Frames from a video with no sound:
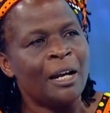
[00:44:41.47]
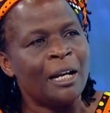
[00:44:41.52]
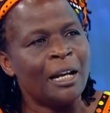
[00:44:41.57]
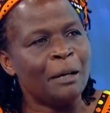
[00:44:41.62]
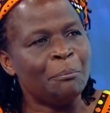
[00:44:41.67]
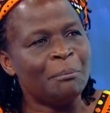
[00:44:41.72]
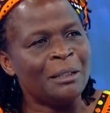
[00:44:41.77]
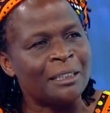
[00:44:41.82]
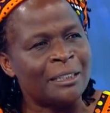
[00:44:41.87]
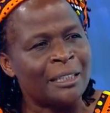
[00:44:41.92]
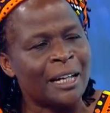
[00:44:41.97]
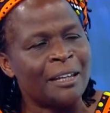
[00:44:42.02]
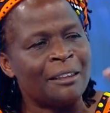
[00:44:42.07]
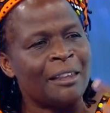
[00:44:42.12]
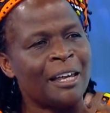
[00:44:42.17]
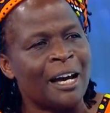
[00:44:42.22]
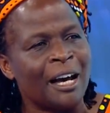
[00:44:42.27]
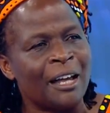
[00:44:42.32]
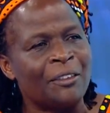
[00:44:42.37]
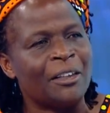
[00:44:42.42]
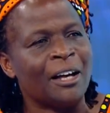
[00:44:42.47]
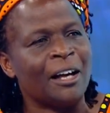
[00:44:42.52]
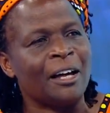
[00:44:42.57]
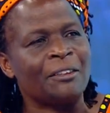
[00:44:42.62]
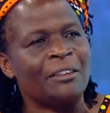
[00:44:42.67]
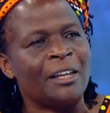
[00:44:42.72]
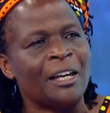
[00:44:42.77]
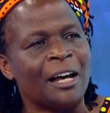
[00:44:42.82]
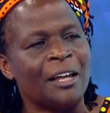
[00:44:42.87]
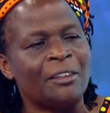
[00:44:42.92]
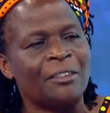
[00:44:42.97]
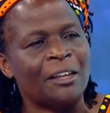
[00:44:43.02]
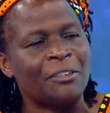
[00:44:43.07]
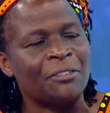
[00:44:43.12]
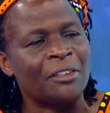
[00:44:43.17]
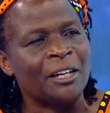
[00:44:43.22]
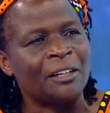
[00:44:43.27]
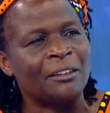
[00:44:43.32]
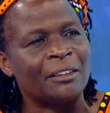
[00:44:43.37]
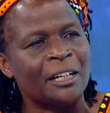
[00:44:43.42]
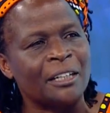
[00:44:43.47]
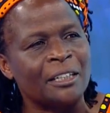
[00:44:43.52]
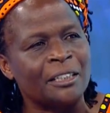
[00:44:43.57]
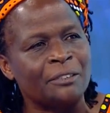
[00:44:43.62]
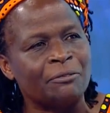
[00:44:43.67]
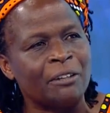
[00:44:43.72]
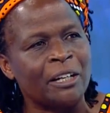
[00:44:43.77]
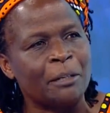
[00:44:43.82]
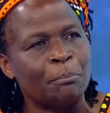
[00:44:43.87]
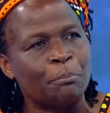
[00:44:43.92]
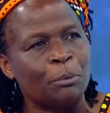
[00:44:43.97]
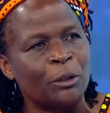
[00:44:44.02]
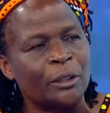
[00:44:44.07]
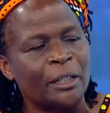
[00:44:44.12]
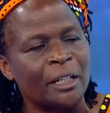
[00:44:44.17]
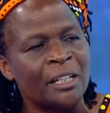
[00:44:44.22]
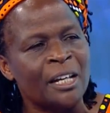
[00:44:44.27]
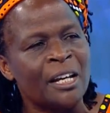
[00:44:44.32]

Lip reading: Let me say the other thing that is very important.